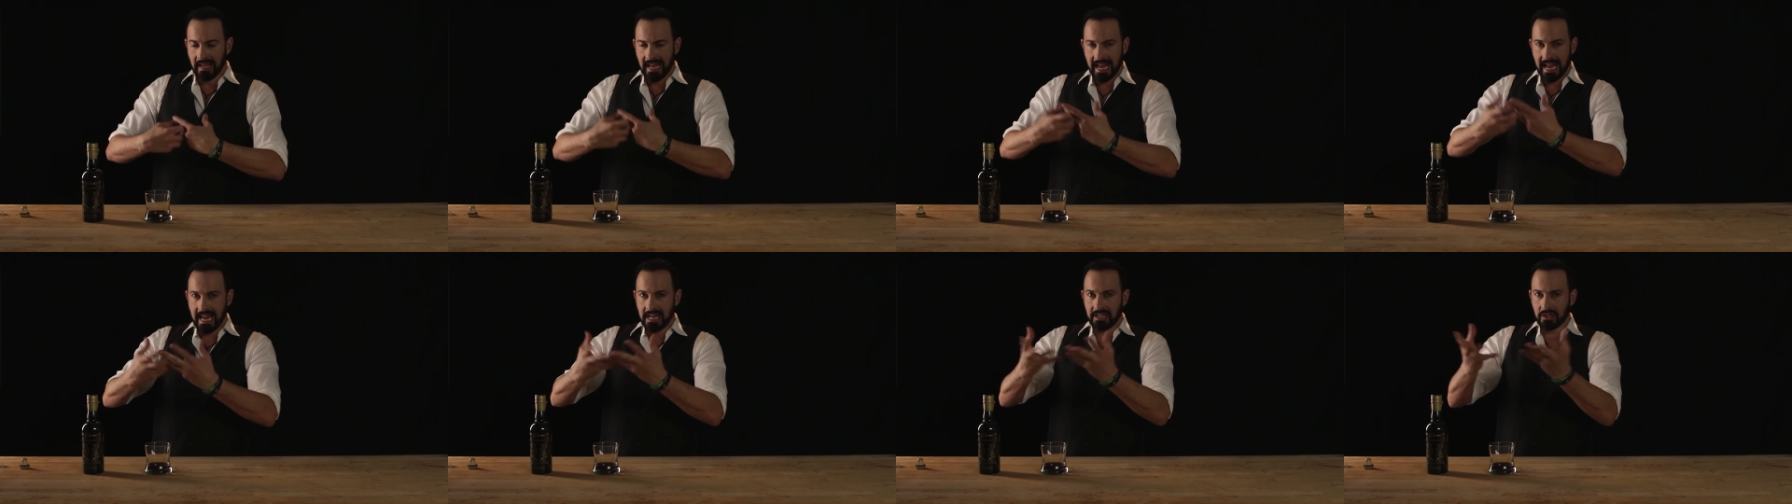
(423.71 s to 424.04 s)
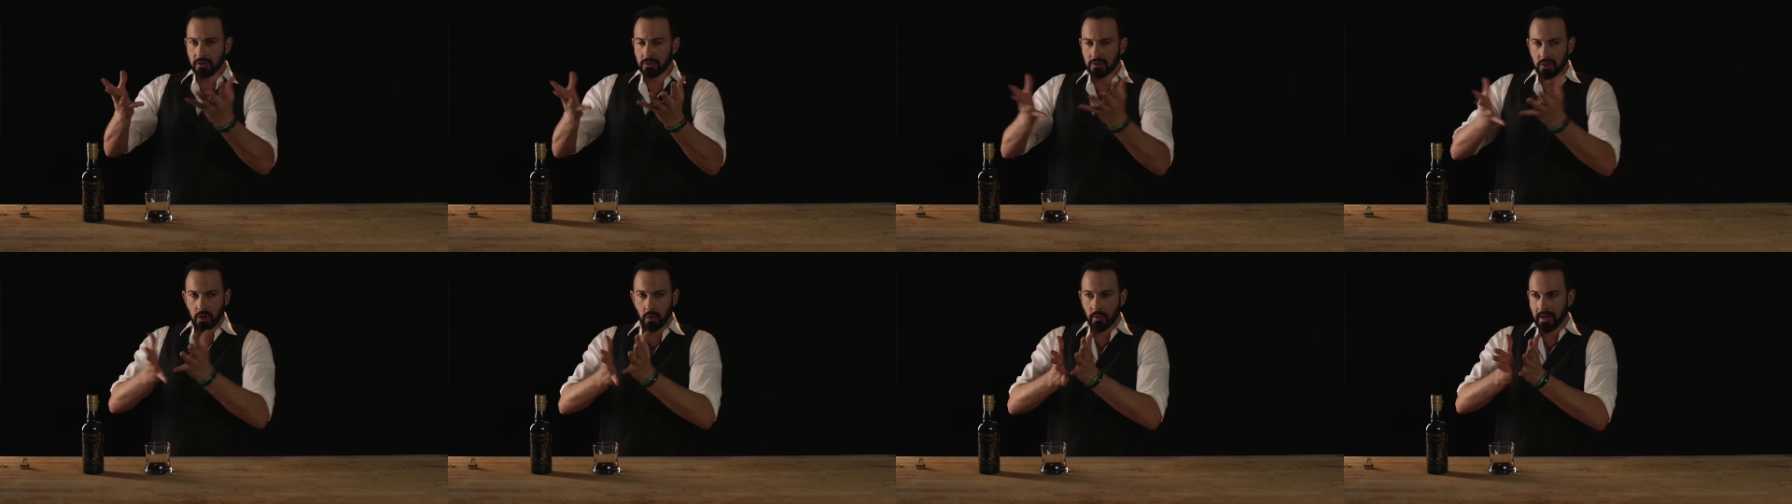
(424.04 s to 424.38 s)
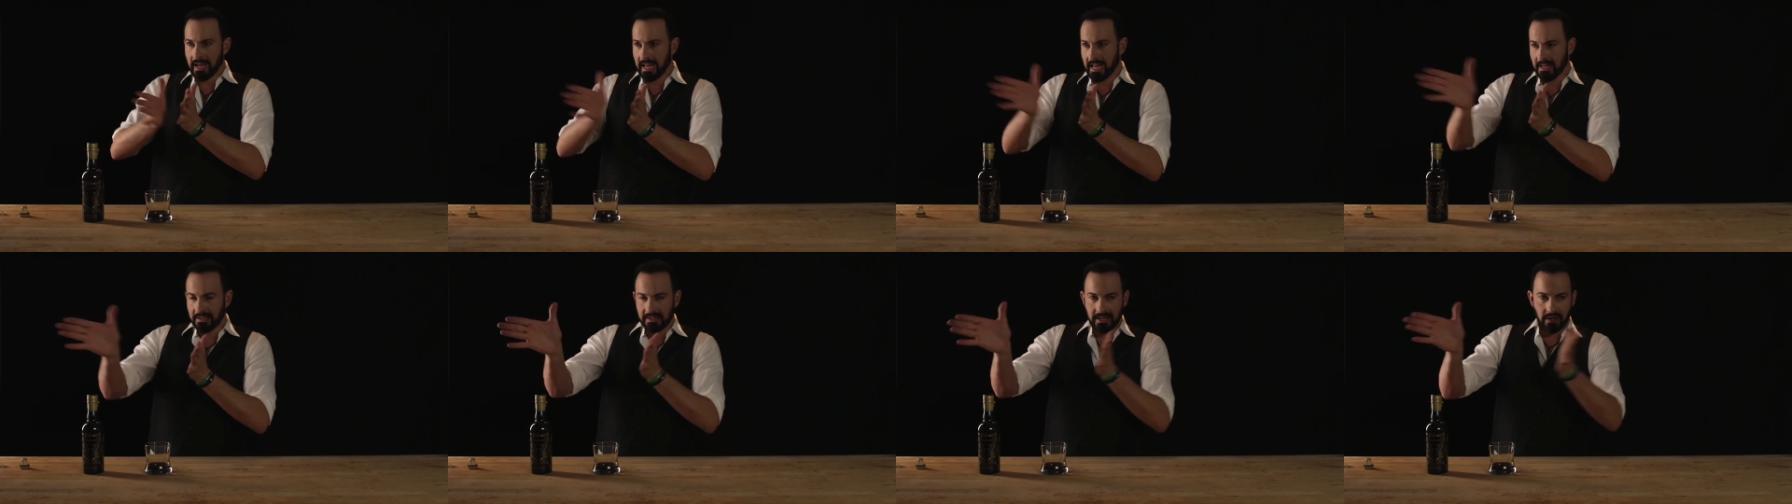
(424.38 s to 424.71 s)
and you can go
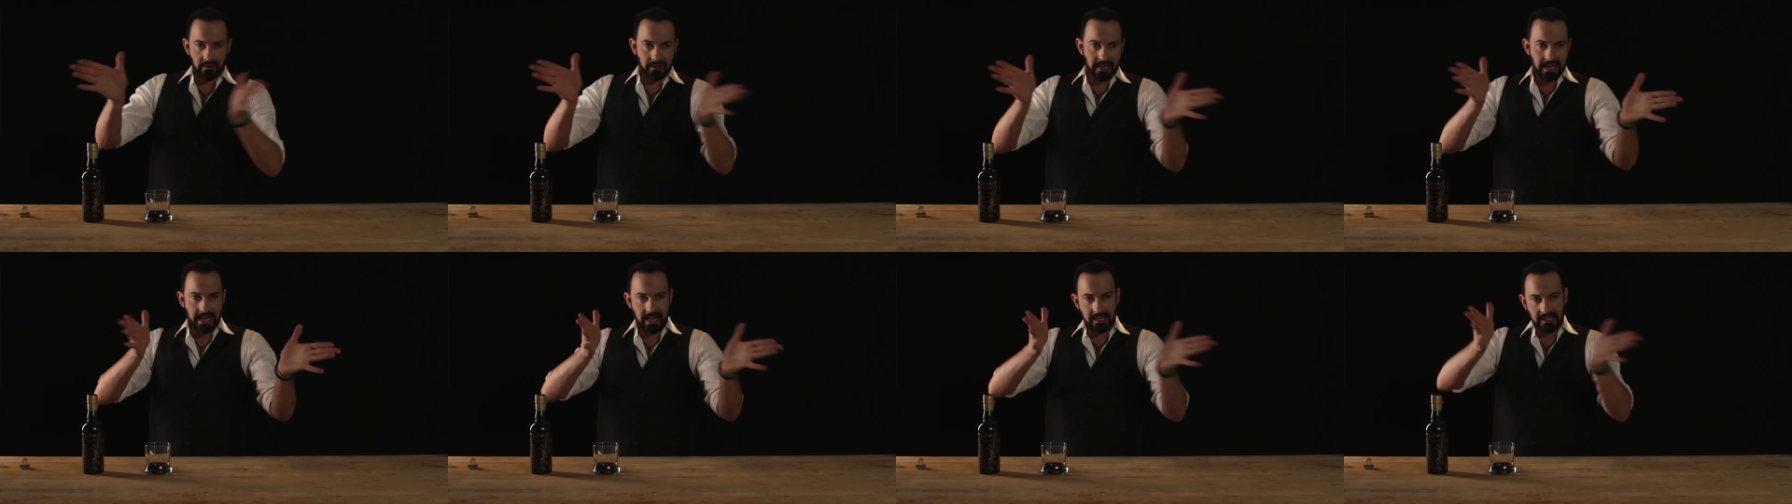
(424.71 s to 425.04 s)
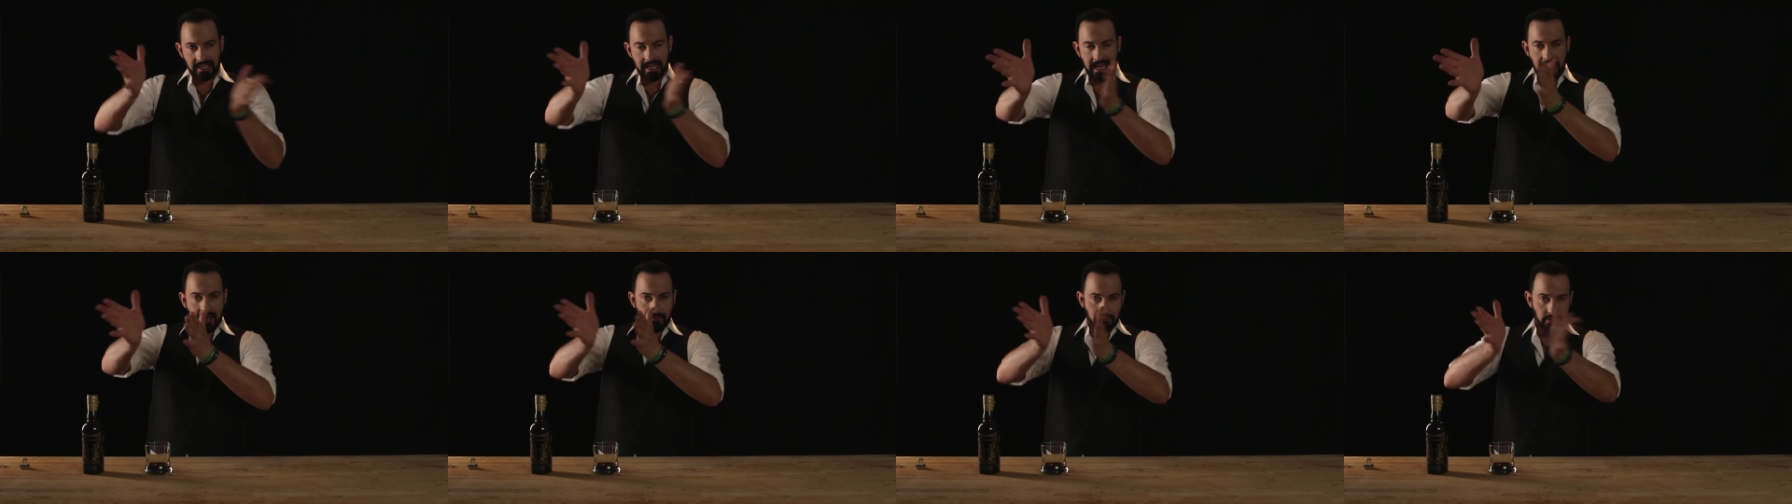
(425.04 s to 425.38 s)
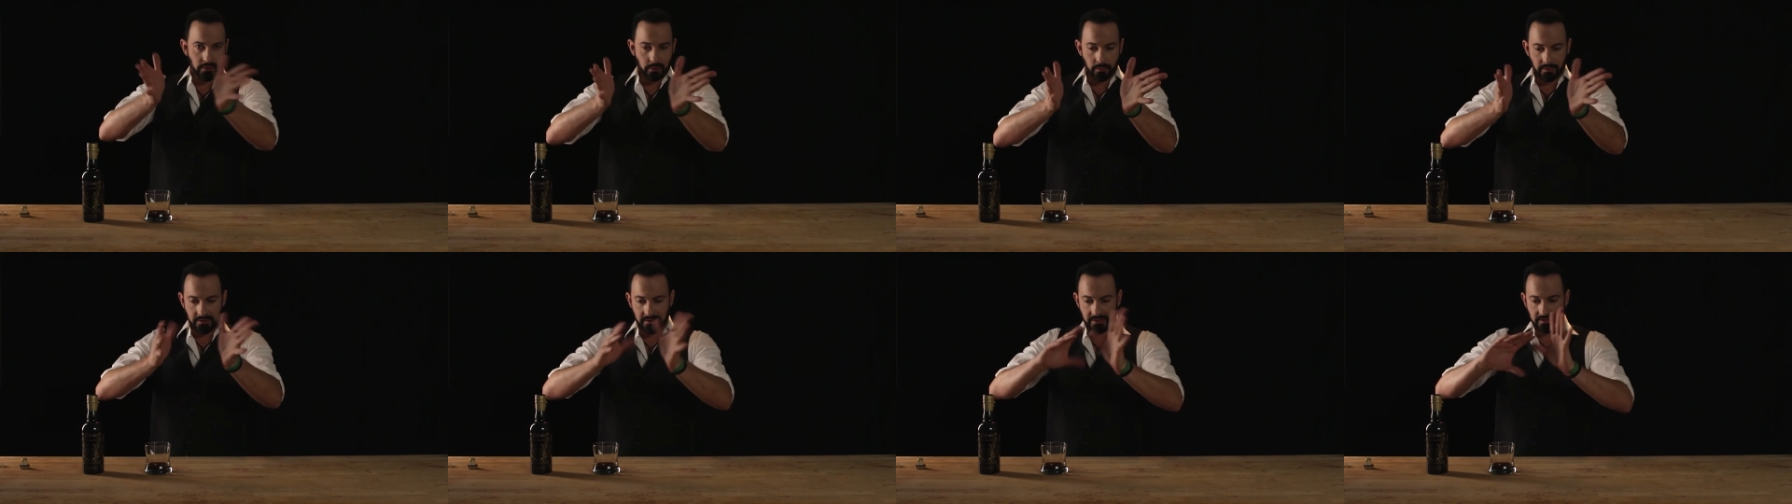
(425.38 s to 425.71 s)
down any
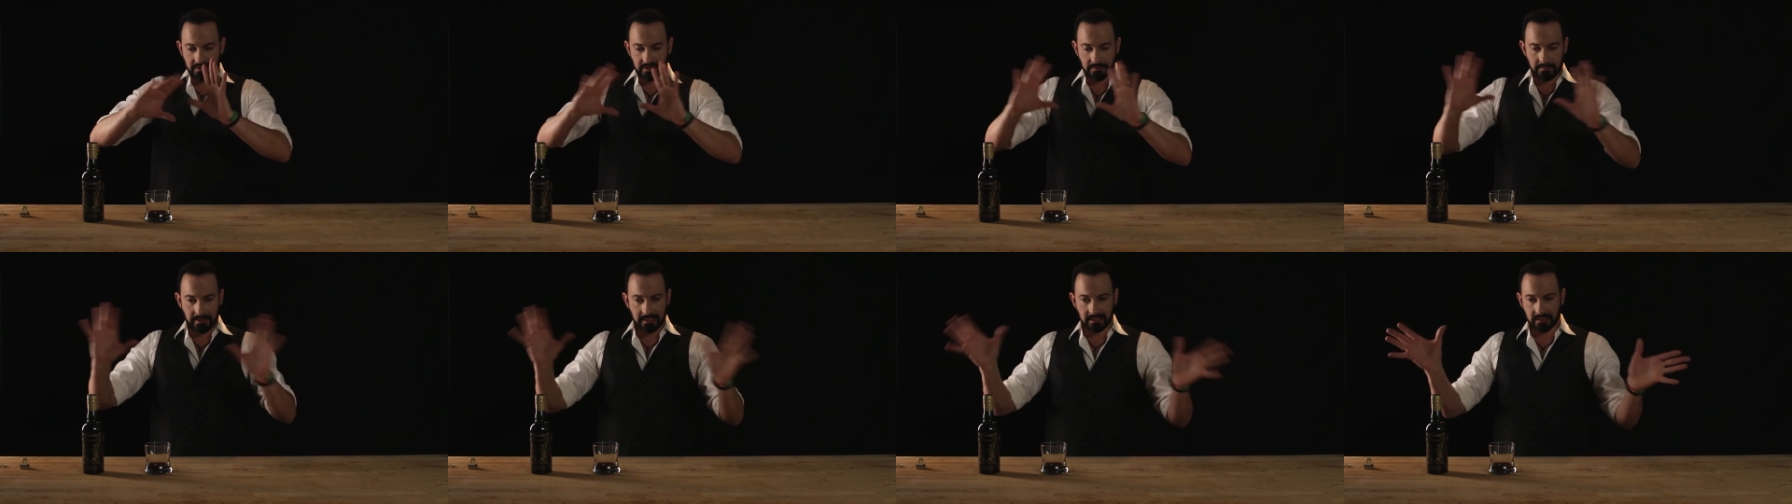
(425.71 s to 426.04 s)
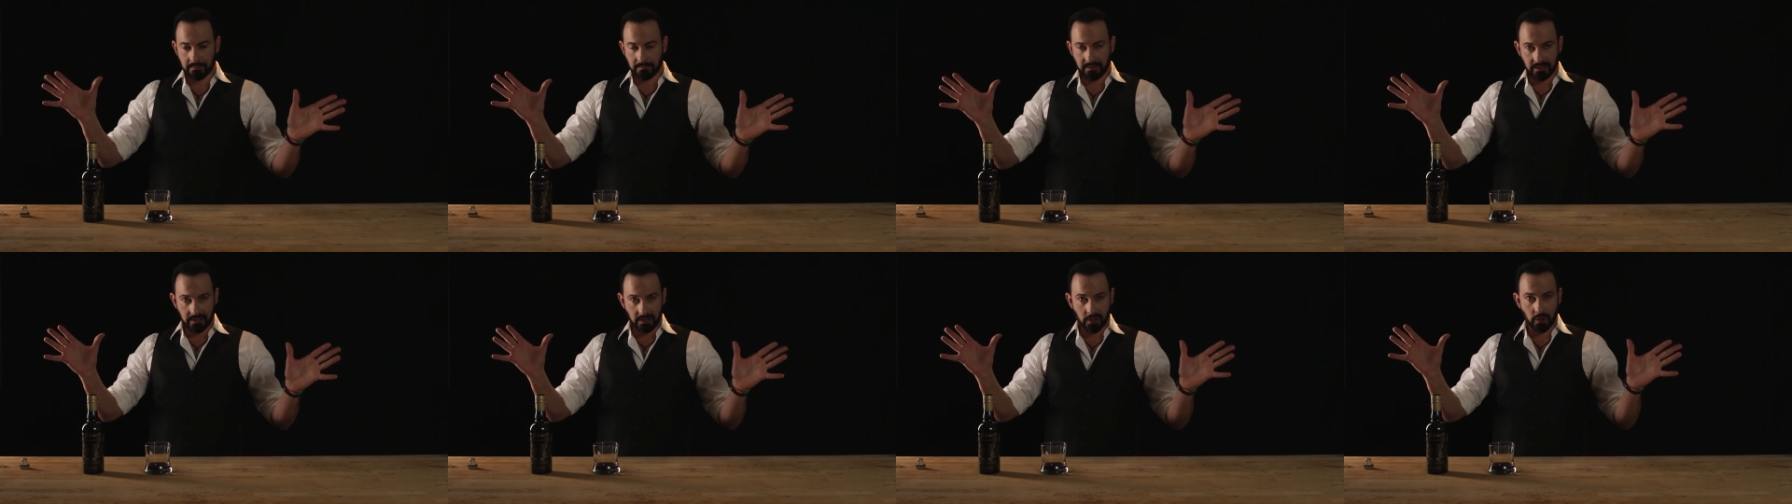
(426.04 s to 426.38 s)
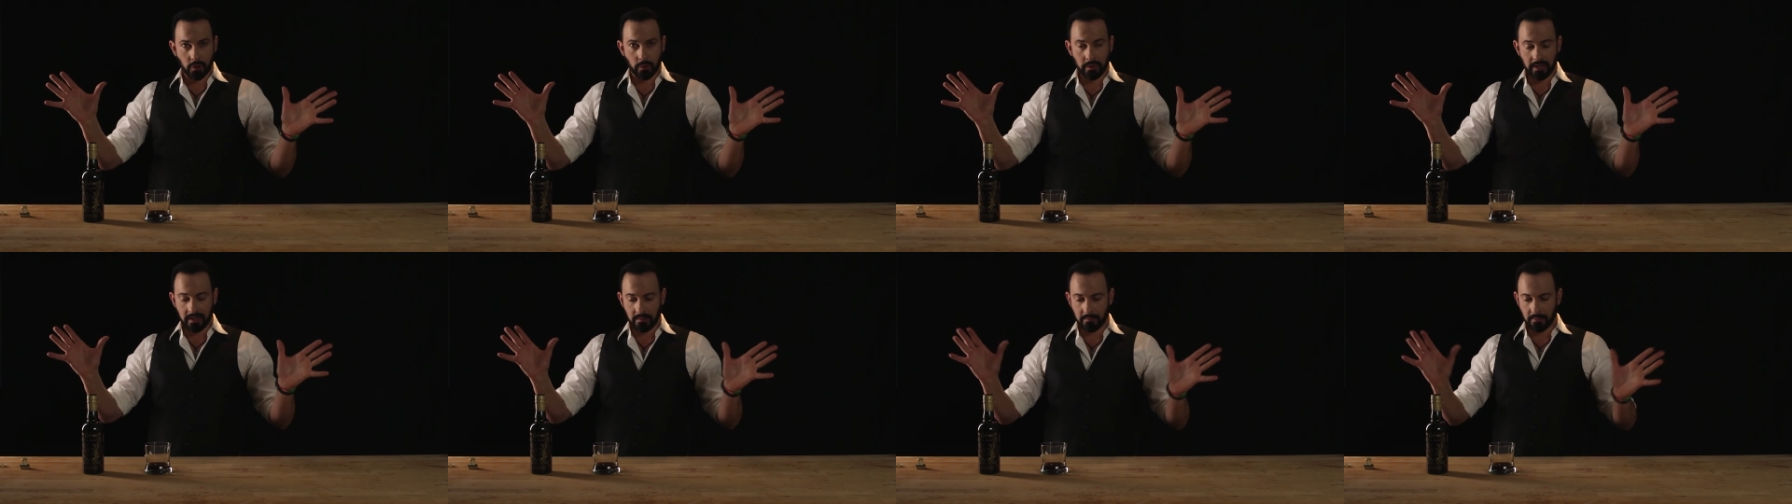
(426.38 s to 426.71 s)
avenue with this and make something
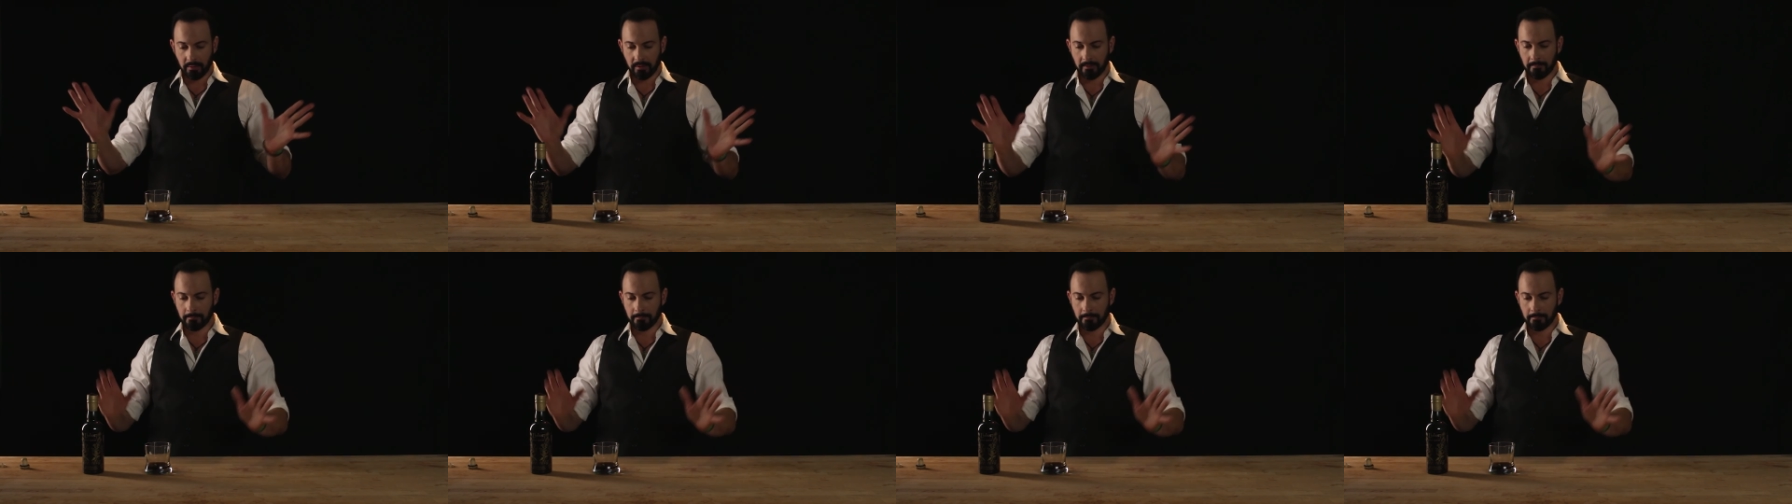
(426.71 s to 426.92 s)
incredible.